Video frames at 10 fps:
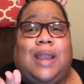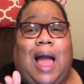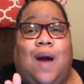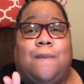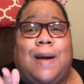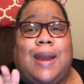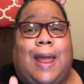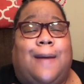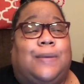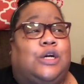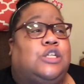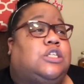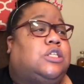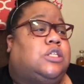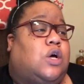be loud with my neighbors
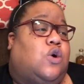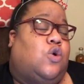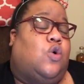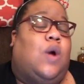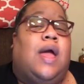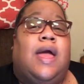so